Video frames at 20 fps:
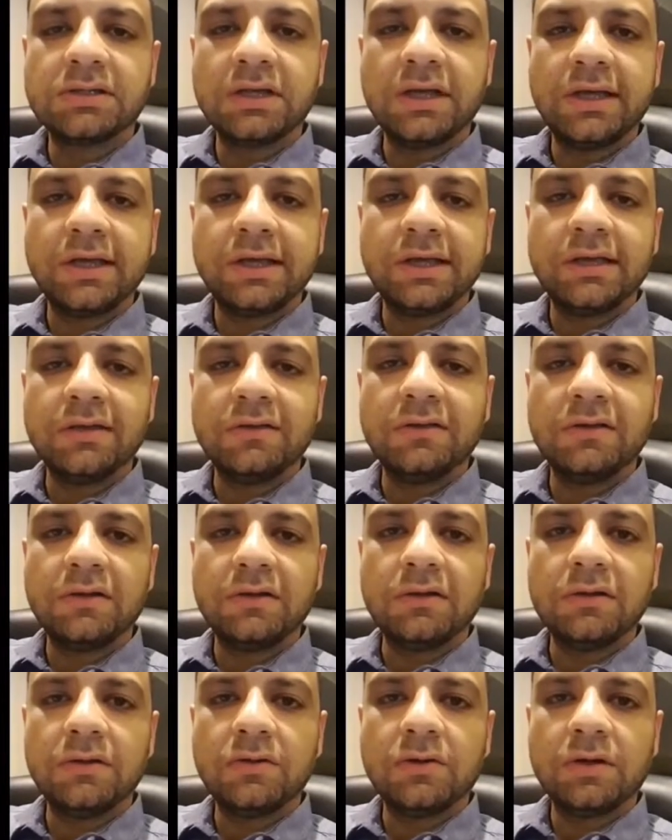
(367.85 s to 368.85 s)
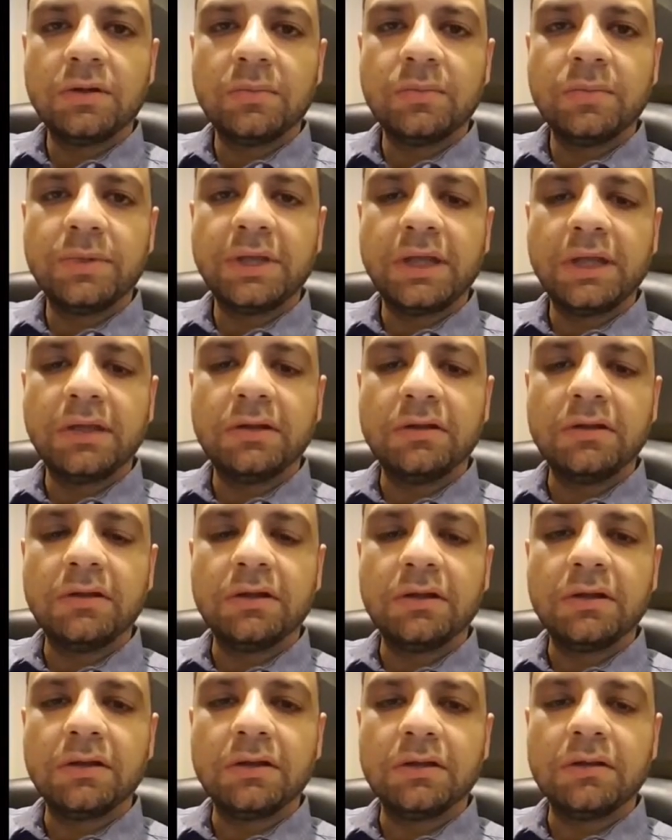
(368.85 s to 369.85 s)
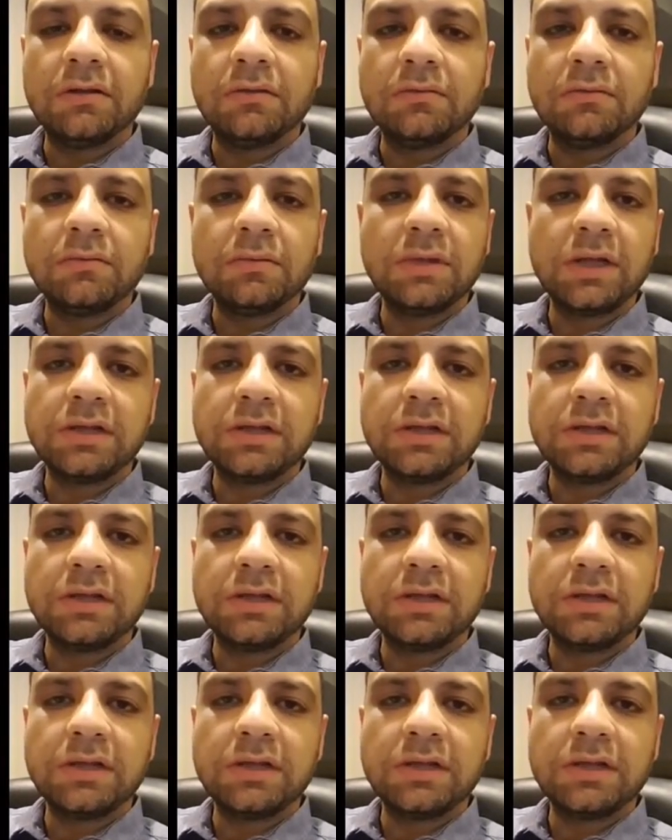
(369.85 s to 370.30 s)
and in Europe and in